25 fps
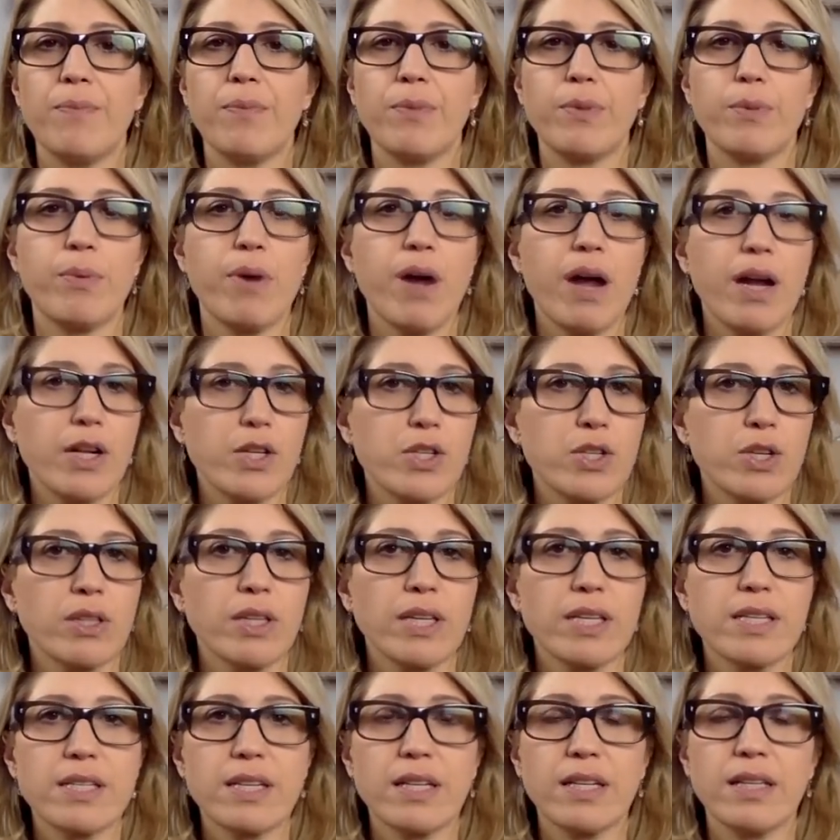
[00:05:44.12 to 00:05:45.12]
the products are
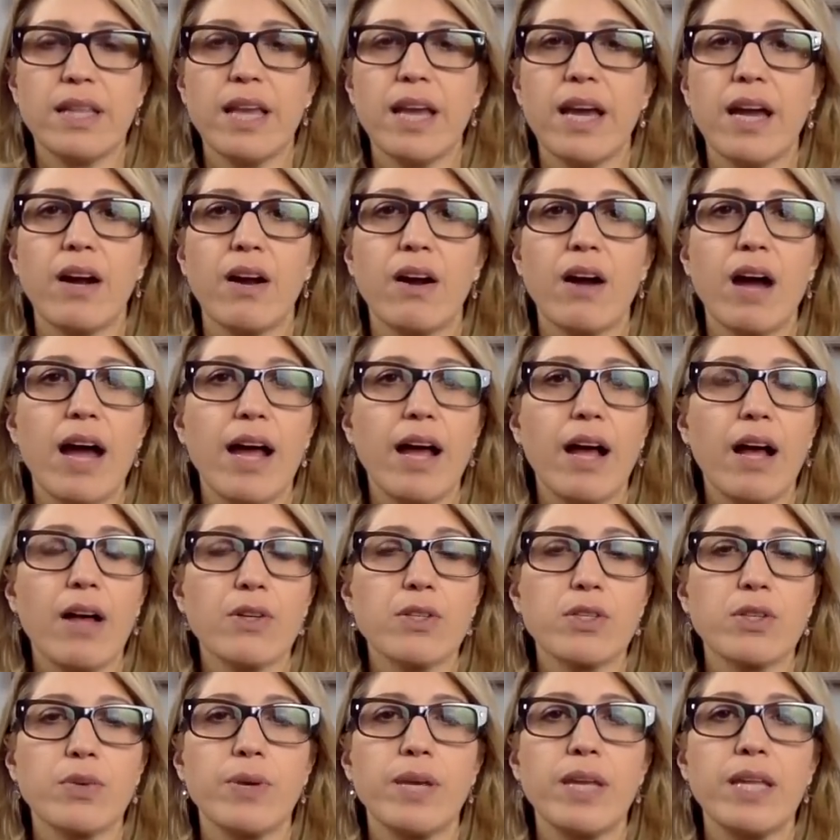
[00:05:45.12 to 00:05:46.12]
listed there. I
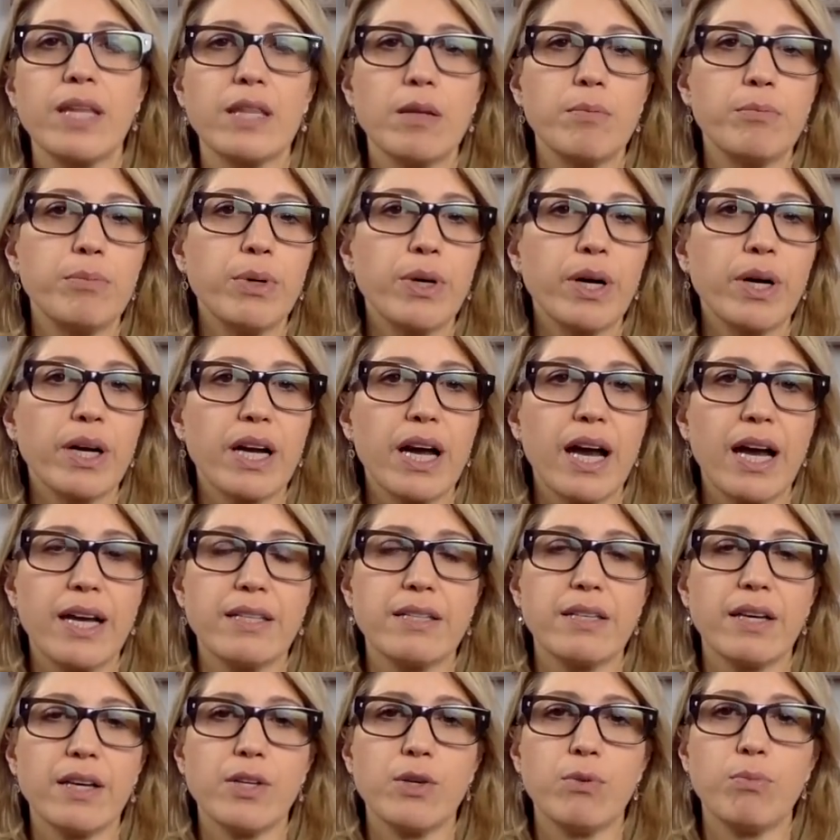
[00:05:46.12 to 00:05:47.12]
also, in the book, I
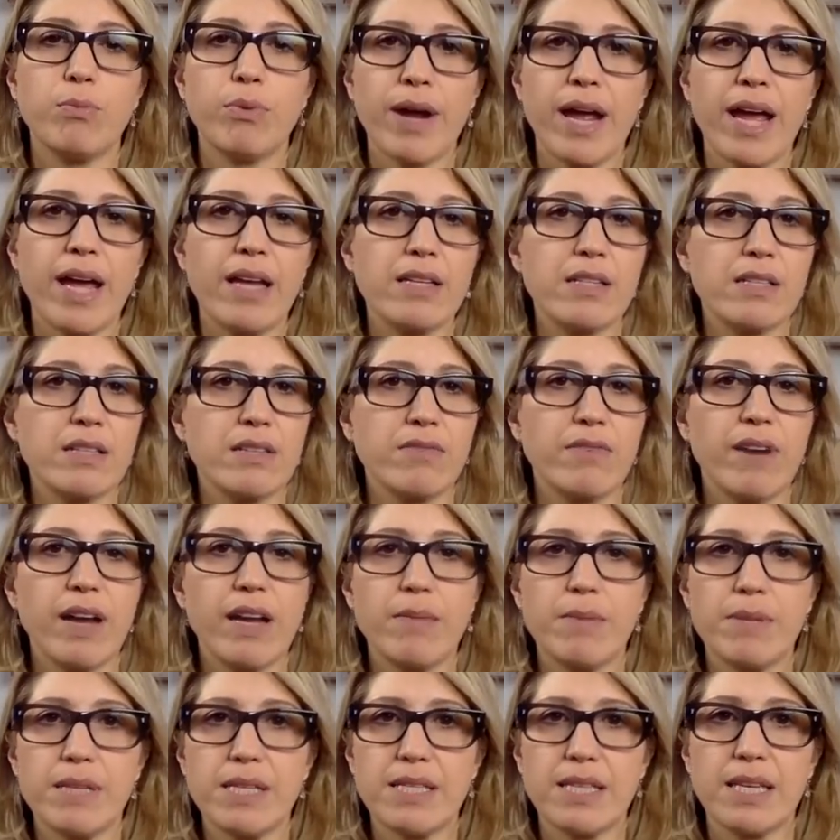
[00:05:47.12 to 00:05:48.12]
tell you brands of
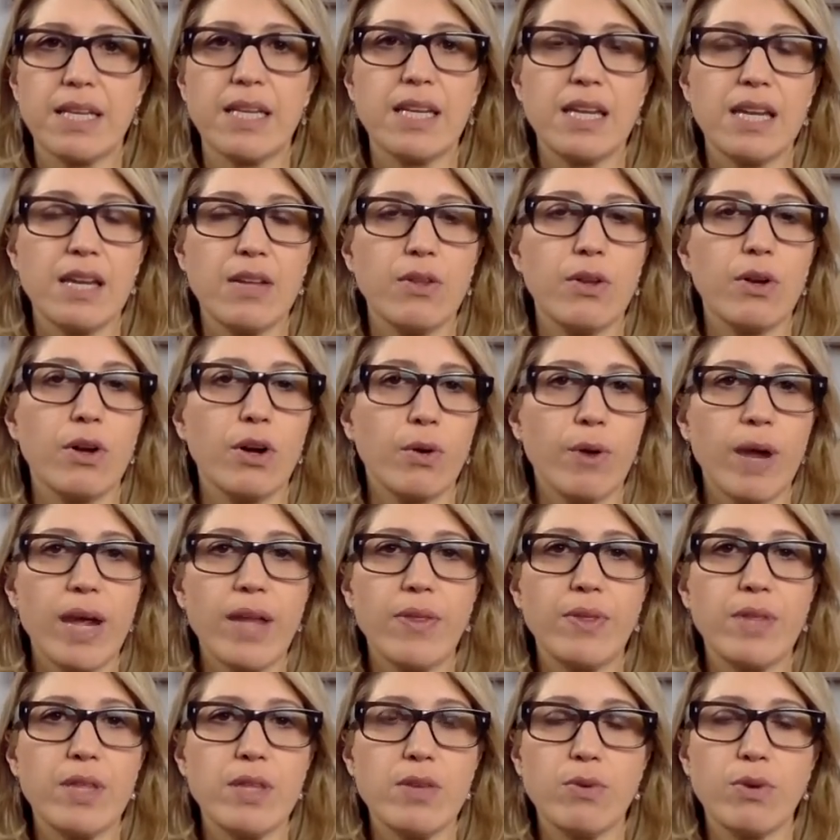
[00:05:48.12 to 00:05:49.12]
vitamin C and E that are
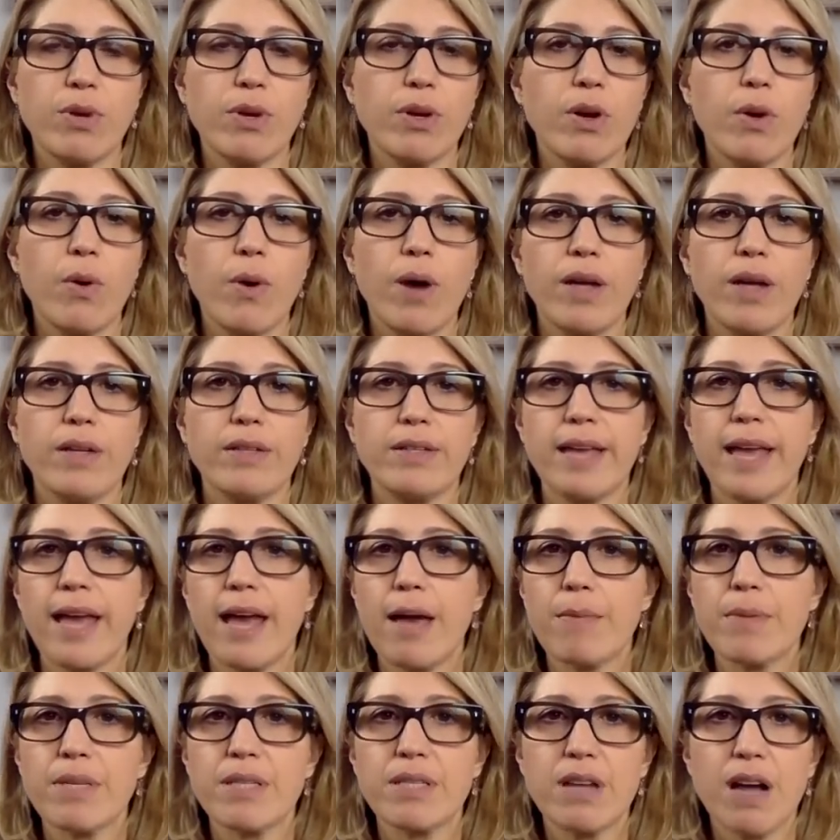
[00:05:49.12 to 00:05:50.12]
great that you can go on to
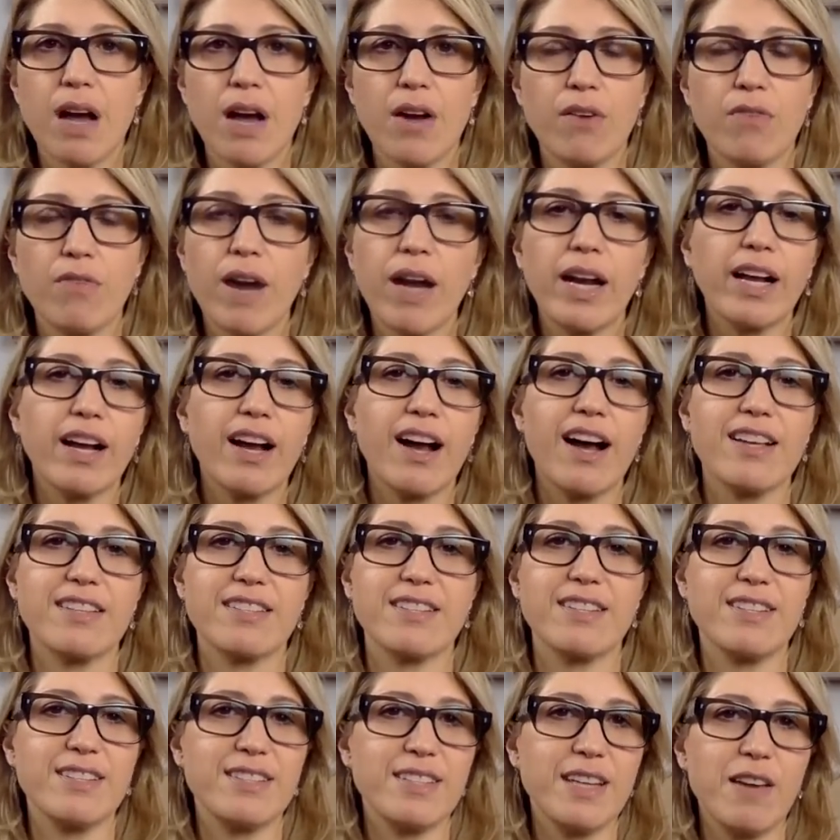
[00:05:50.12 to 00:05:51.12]
Amazon or
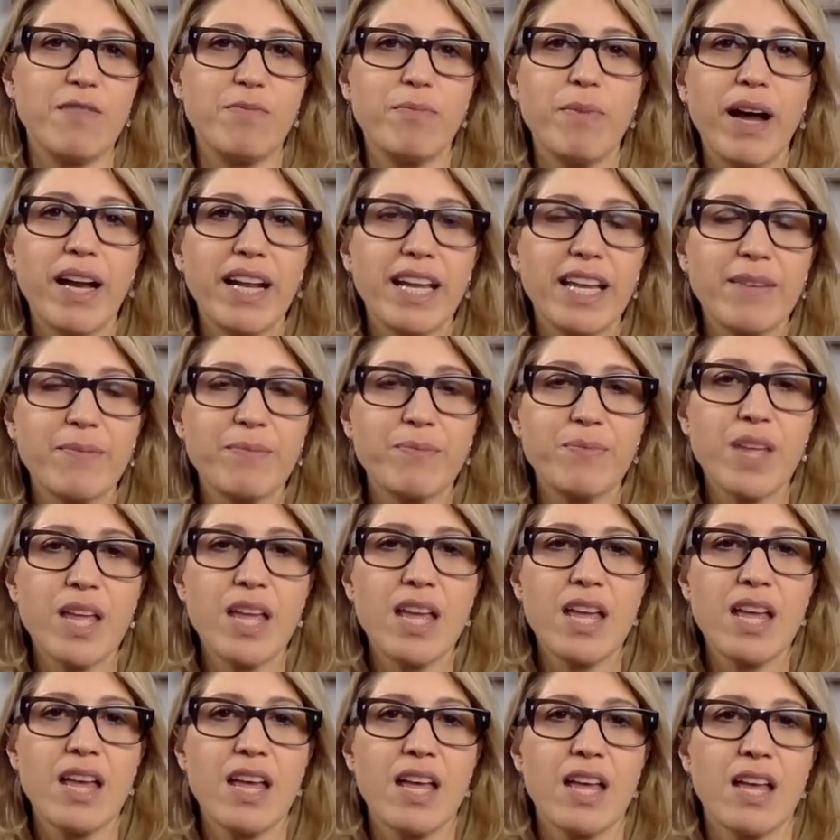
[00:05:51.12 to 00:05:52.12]
VitaCost and save money.
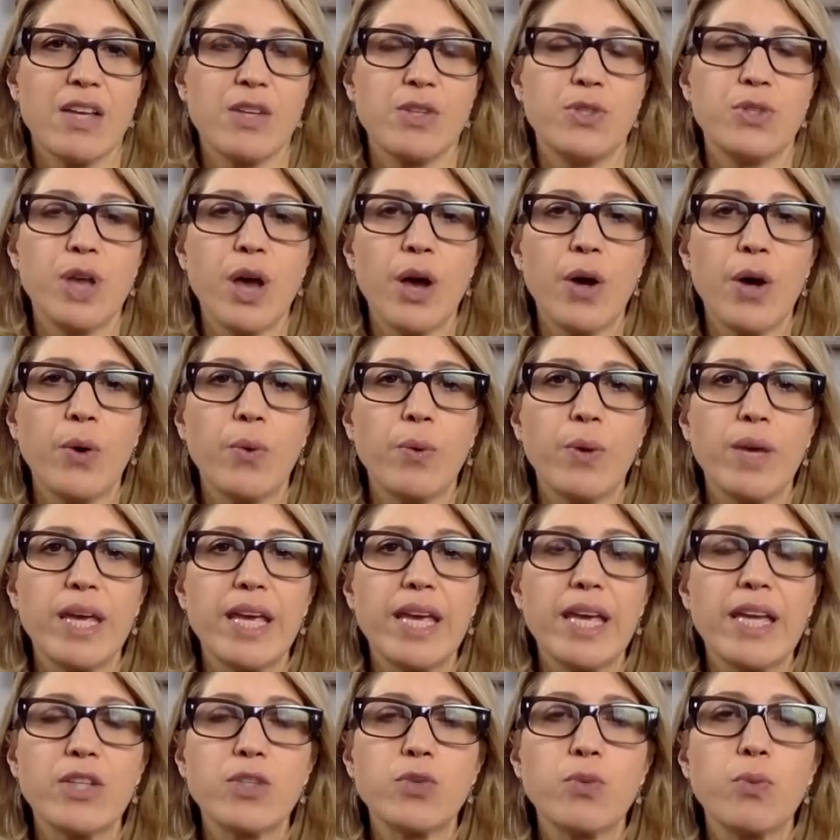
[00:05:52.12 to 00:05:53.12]
So
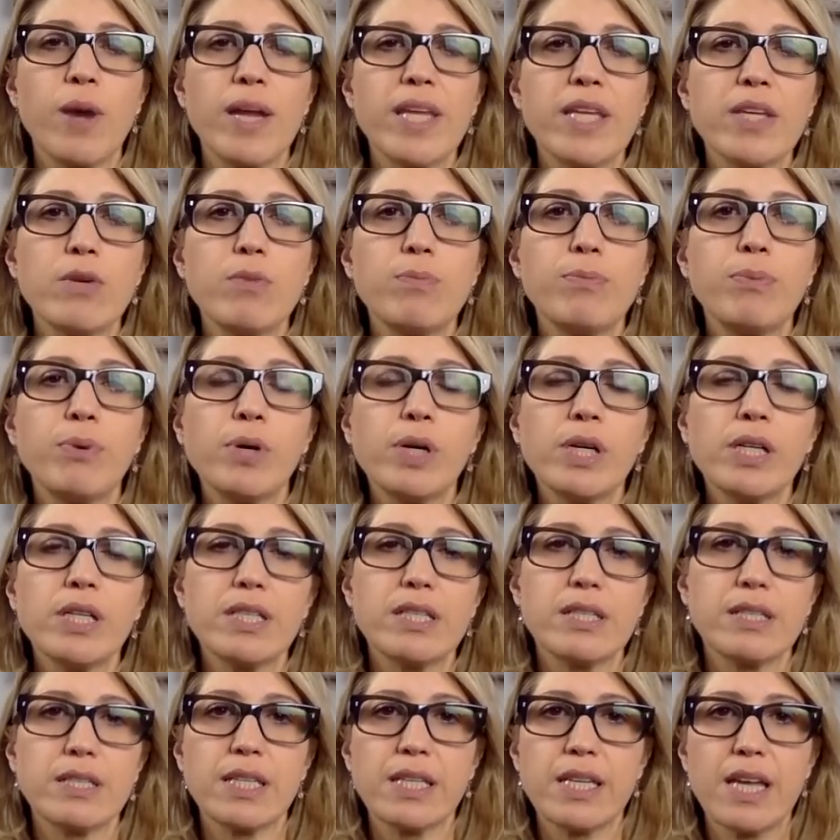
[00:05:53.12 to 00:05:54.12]
it's when you put
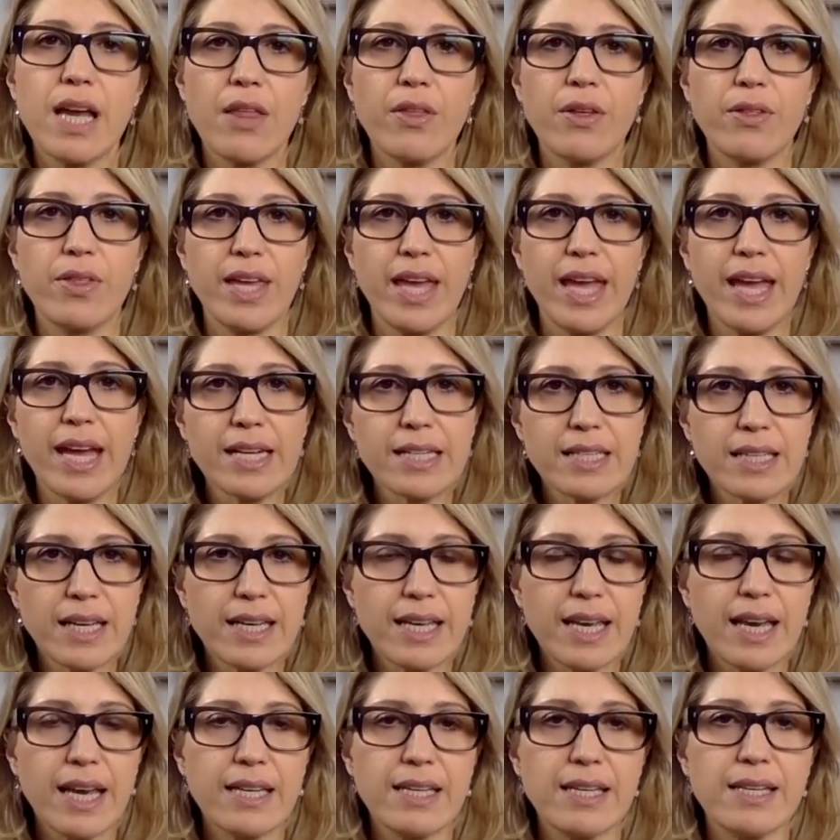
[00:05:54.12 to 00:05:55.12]
together the
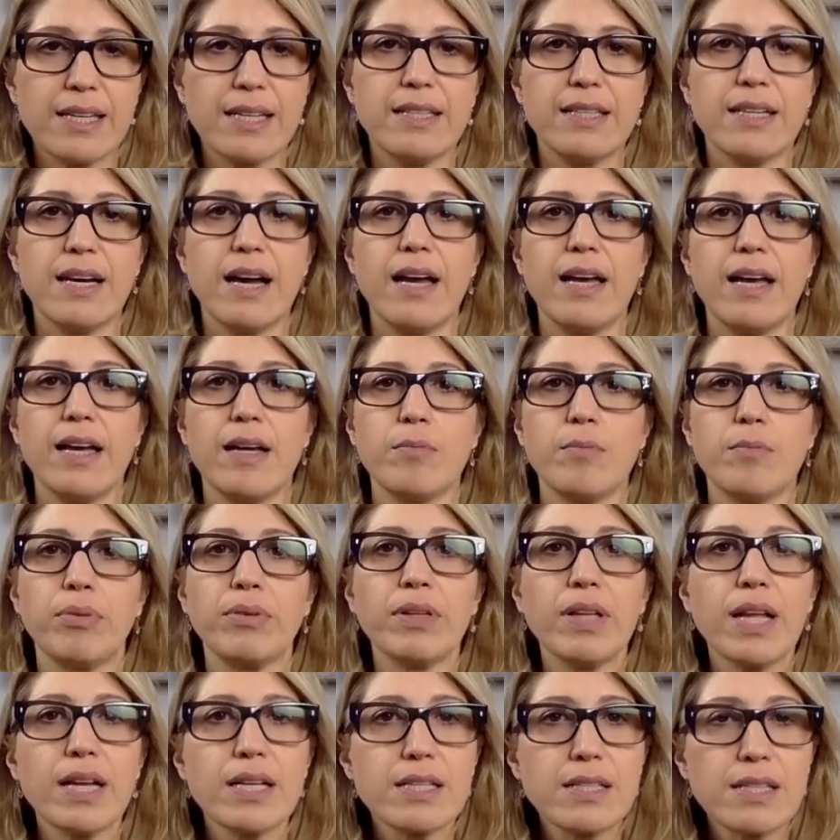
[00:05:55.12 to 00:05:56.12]
anti-candida diet
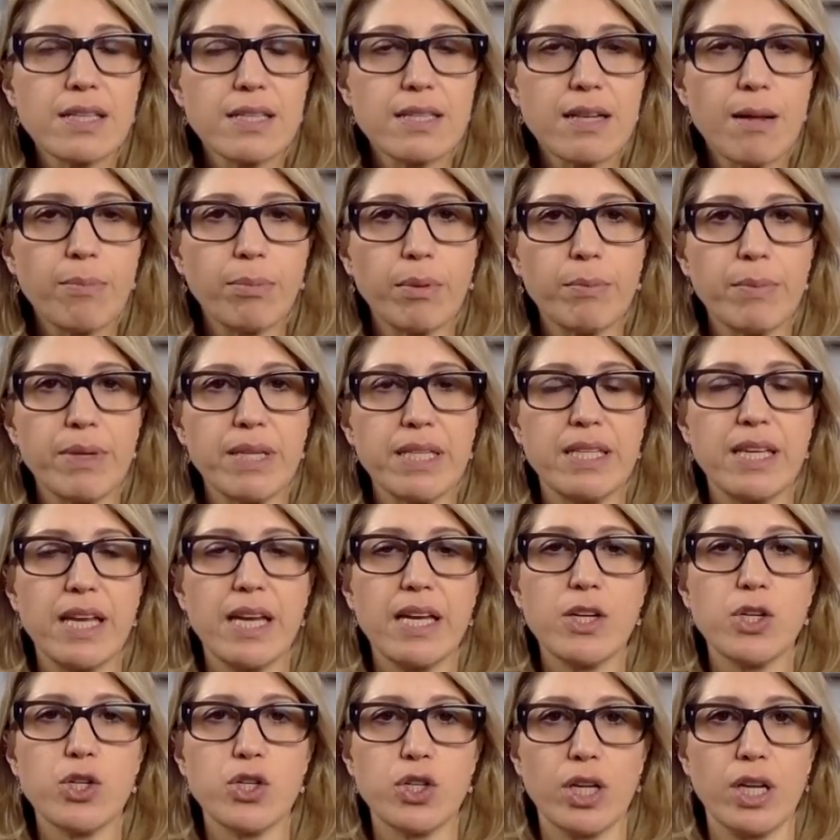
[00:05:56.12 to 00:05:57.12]
plus the
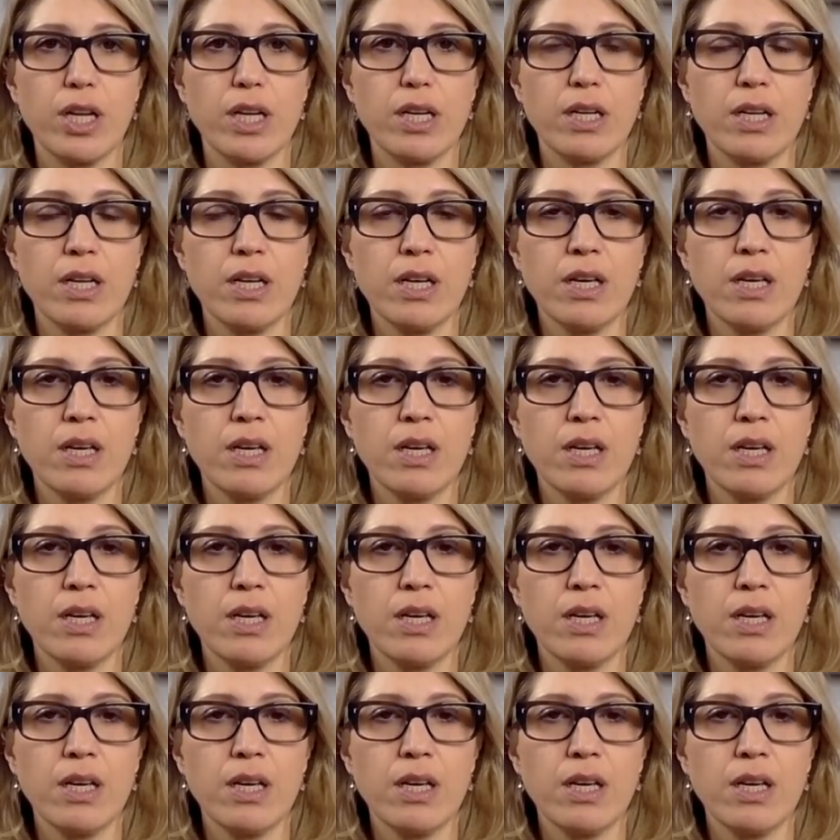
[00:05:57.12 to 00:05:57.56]
supplementation,